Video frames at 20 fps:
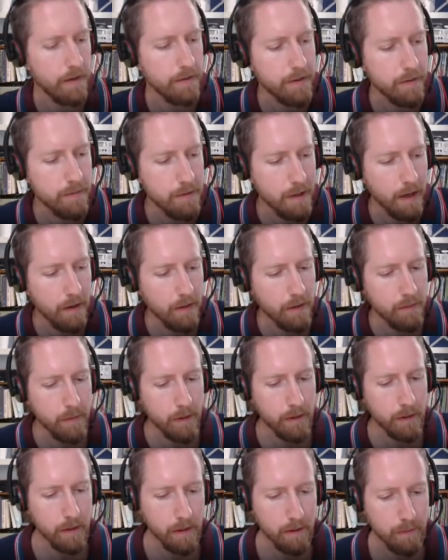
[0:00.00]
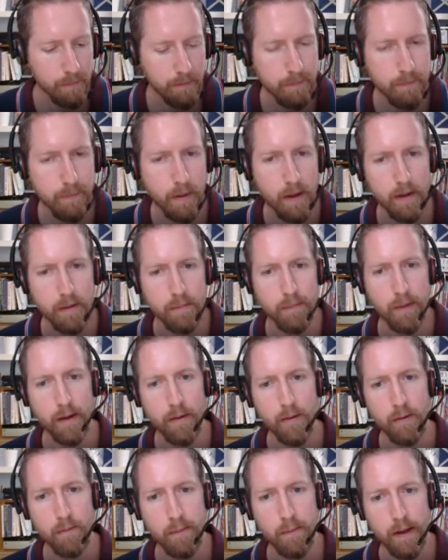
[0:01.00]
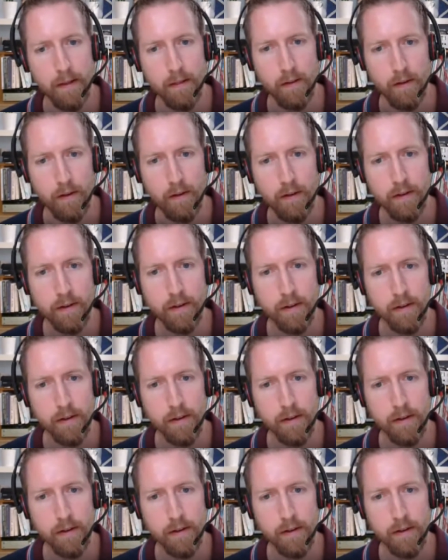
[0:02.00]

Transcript: terms of how the modeling might look.